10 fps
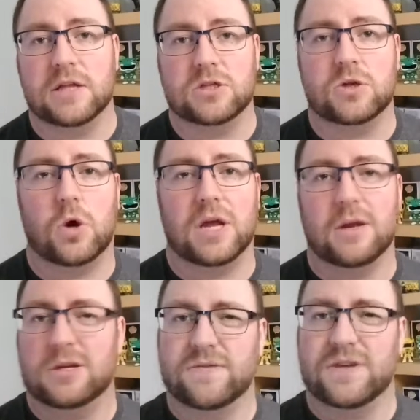they were getting
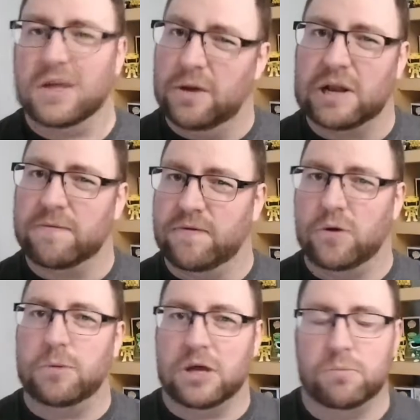stock in, because I think they had
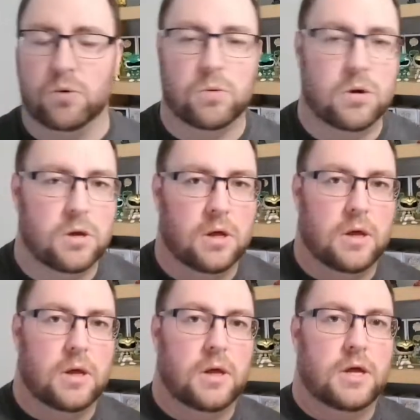a few people
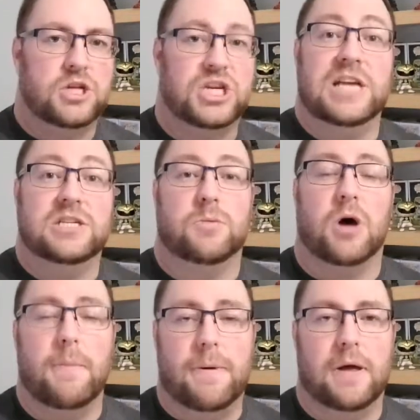
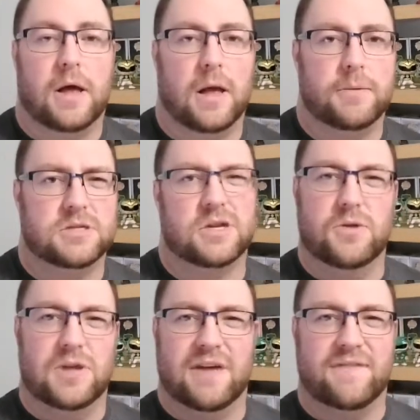chase them up
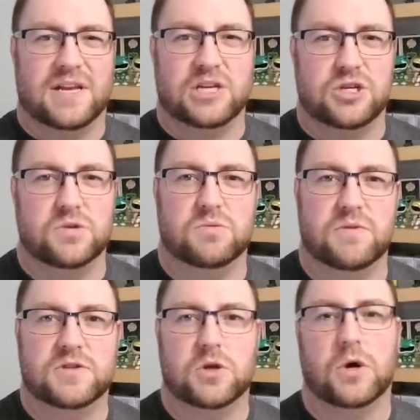because um, I know they have had
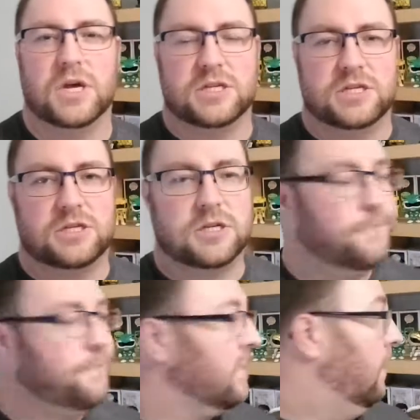issues with
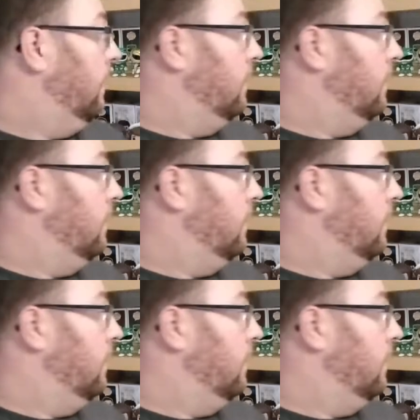stockists.